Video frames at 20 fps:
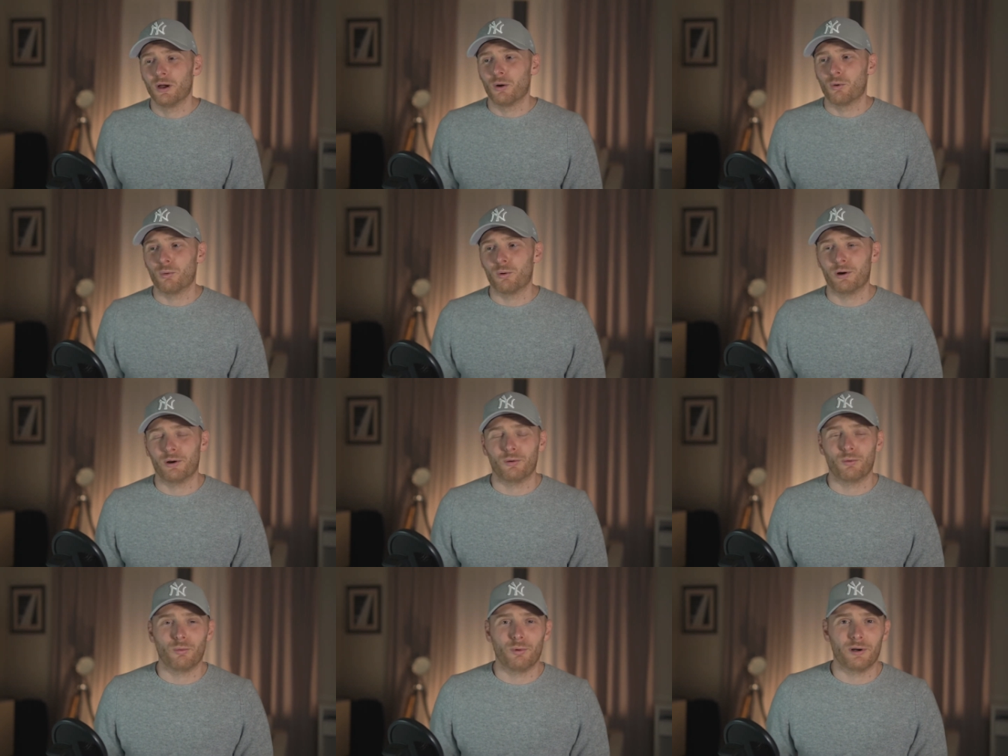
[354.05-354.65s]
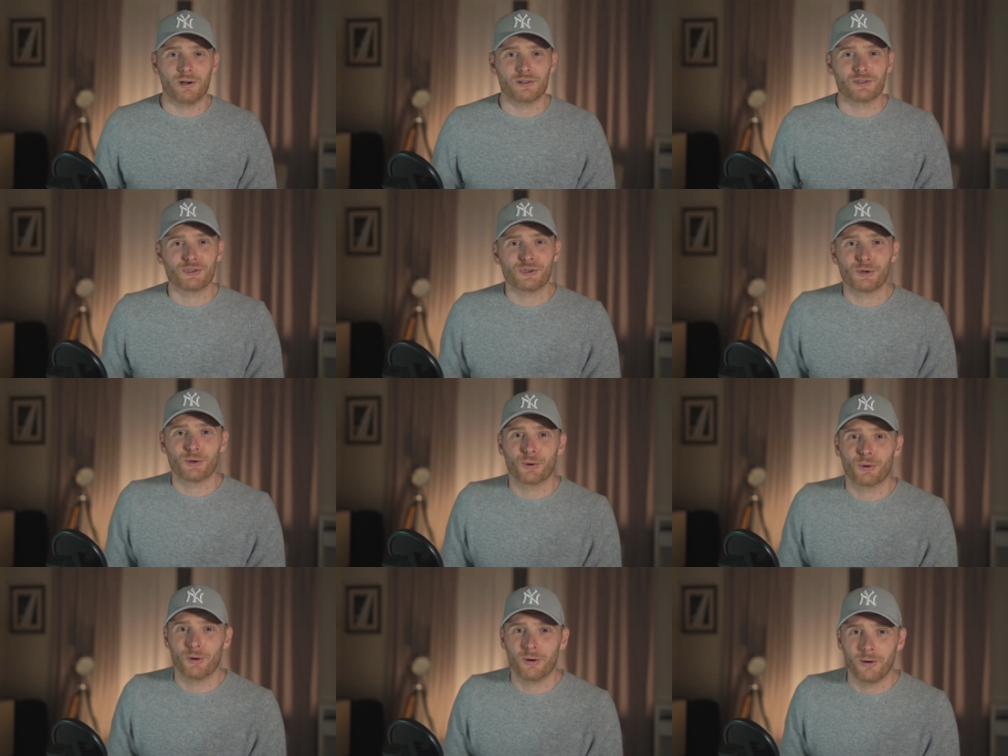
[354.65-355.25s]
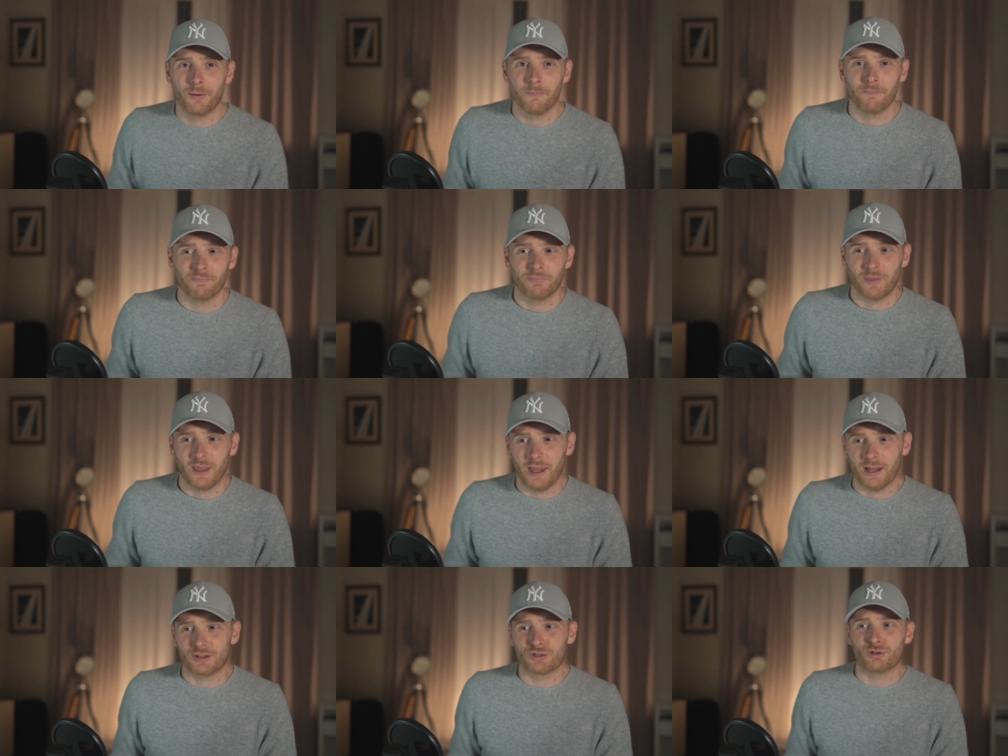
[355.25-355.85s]
where, where's your
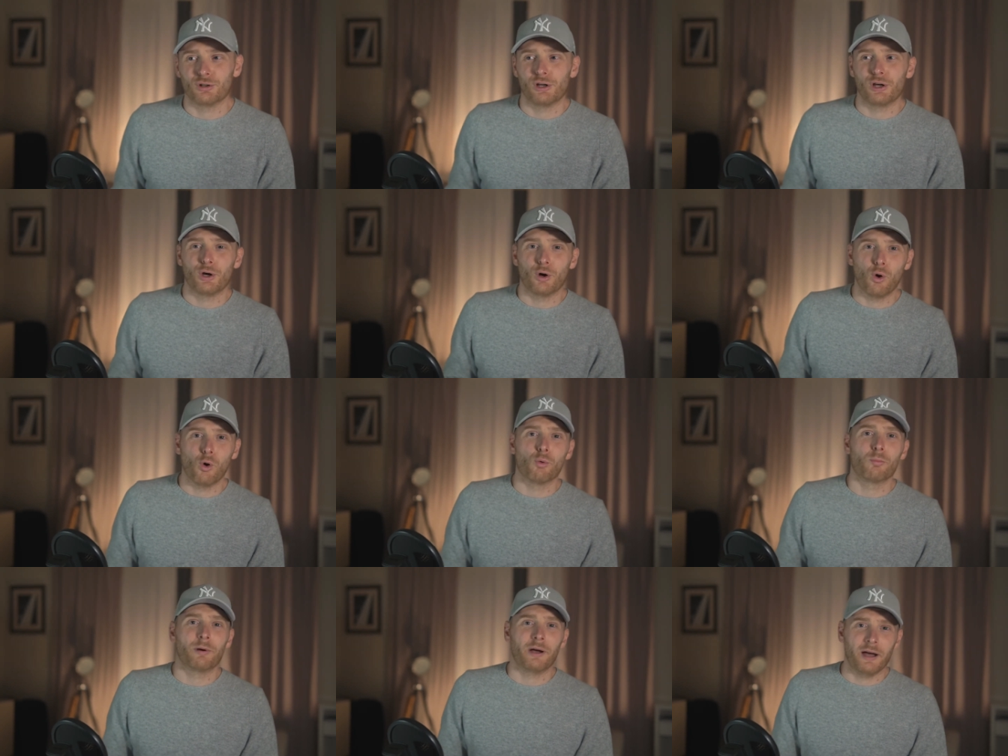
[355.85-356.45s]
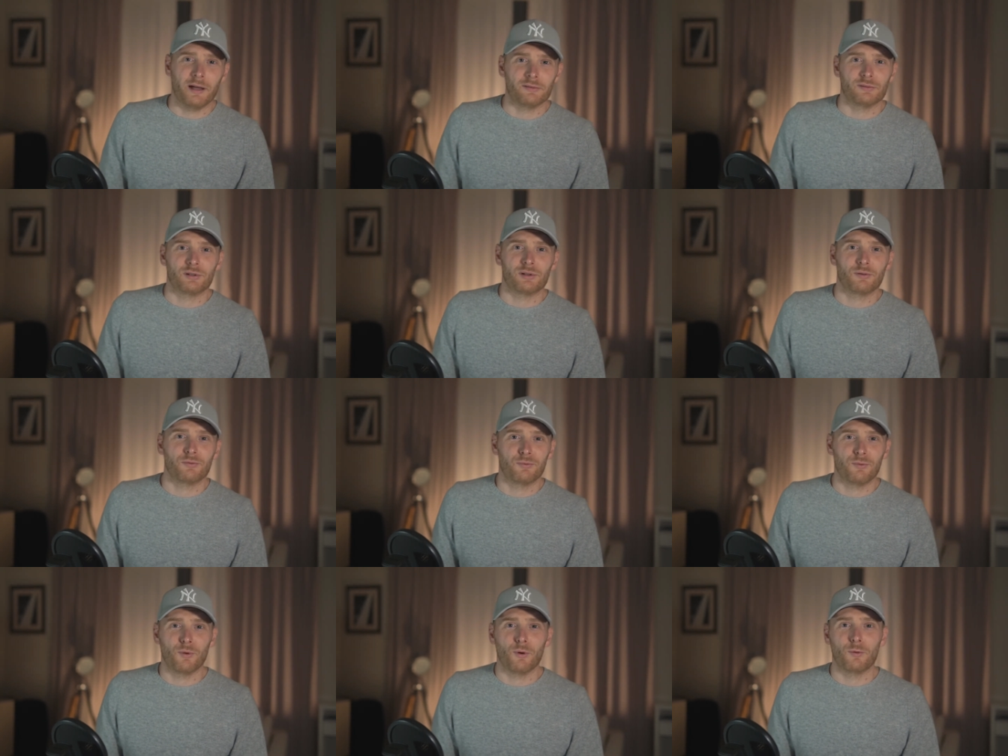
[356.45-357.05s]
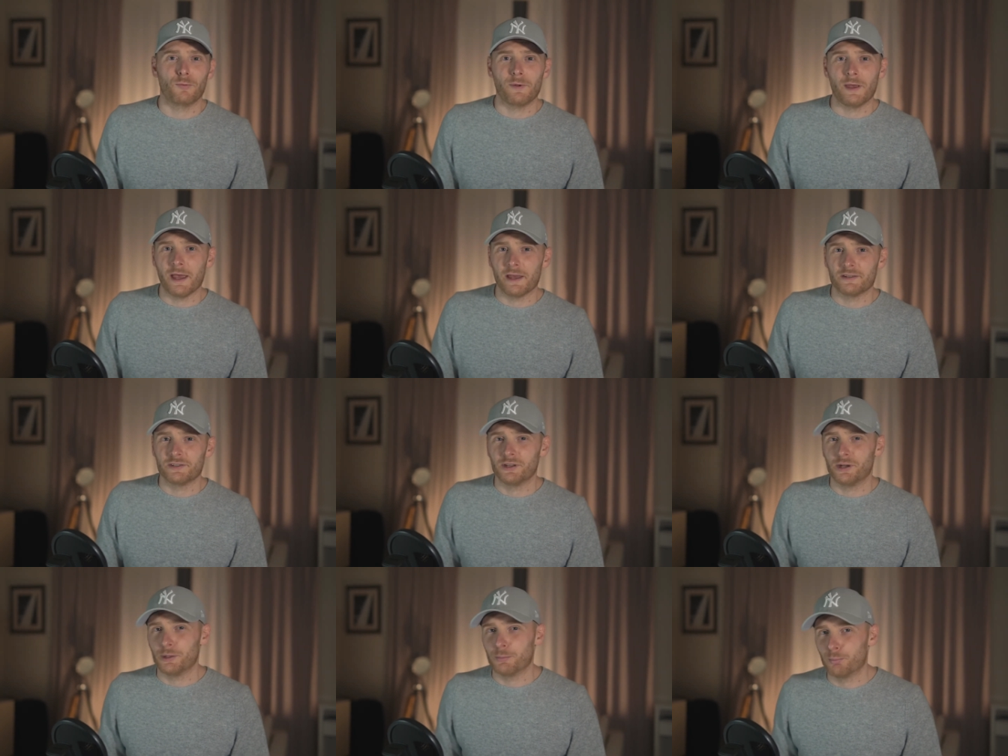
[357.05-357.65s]
actually home country for V A
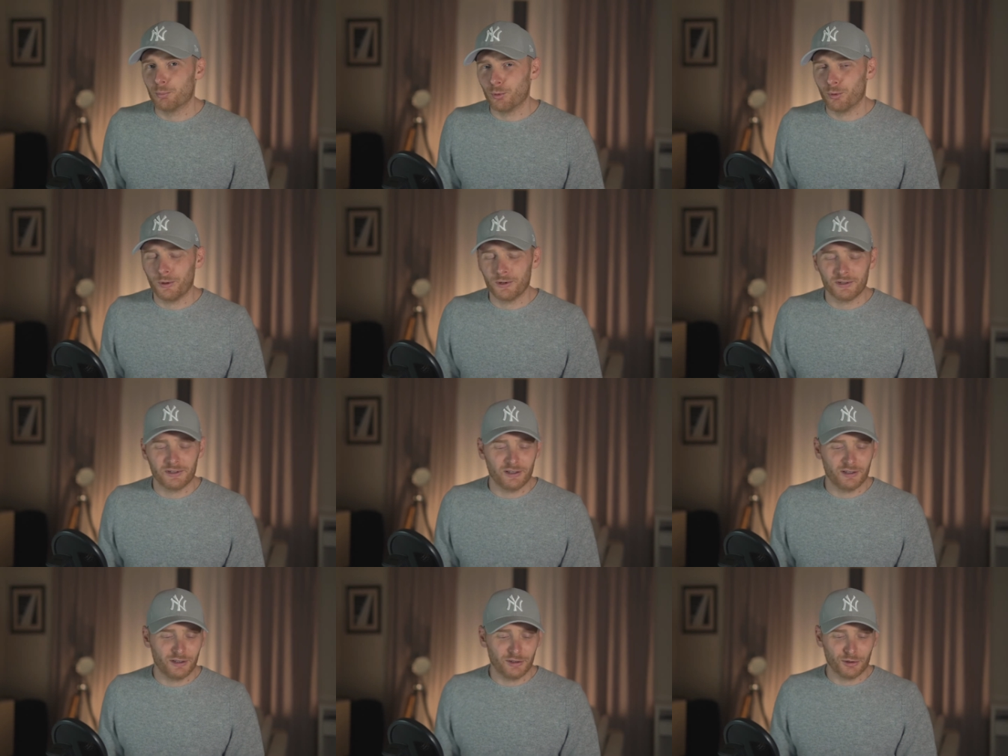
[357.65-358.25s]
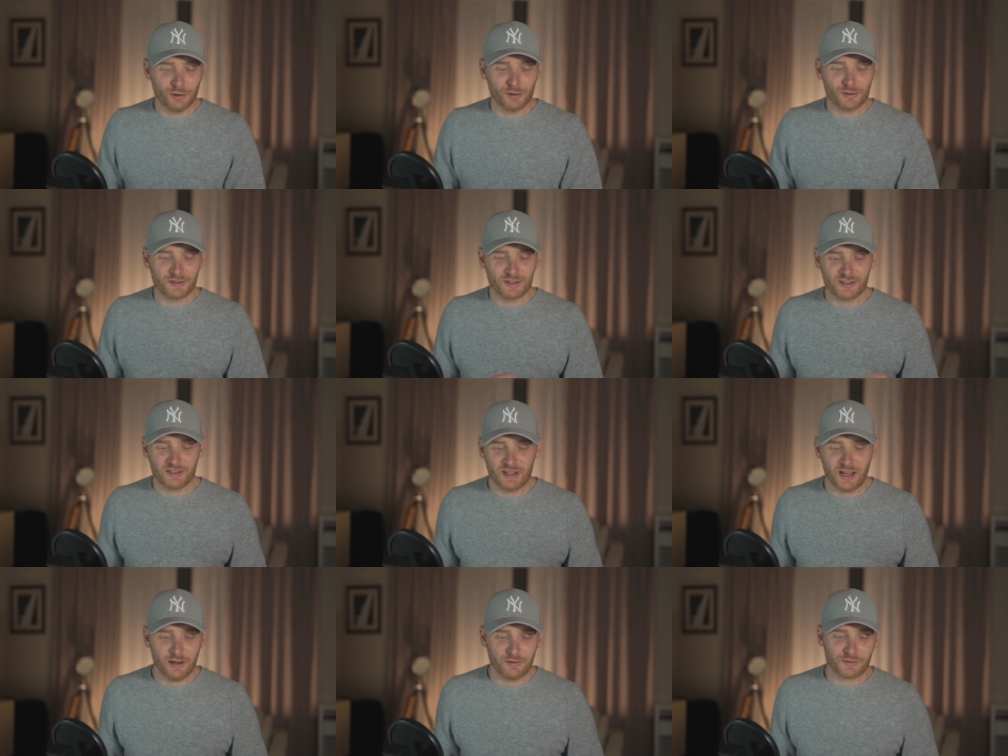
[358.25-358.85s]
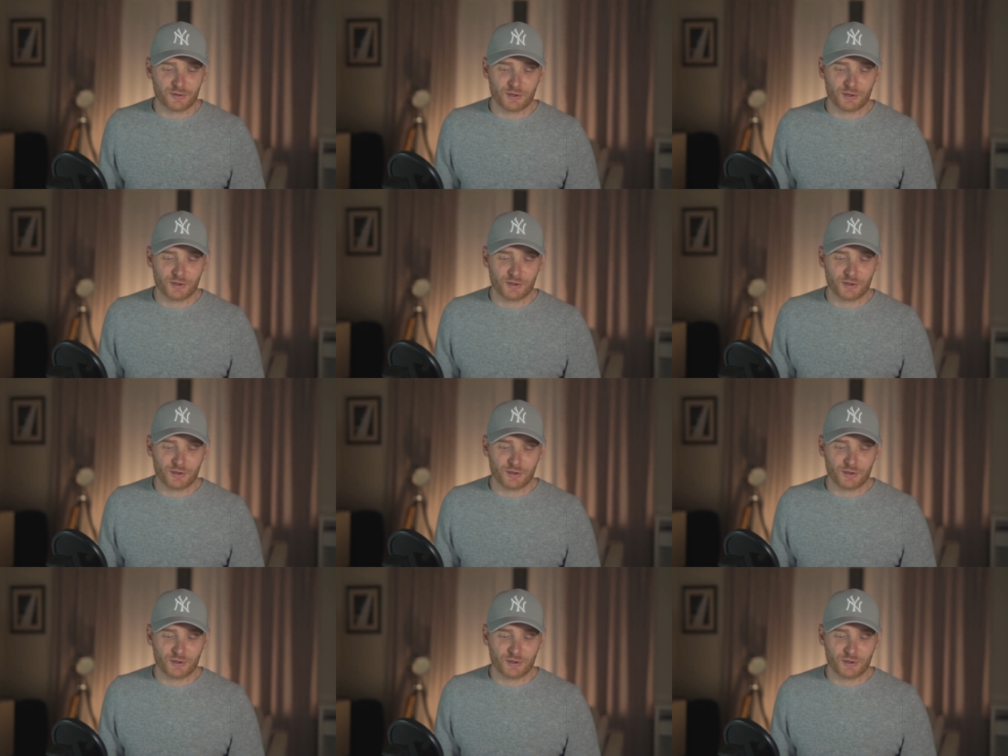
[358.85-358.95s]
T reporting and all this stuff?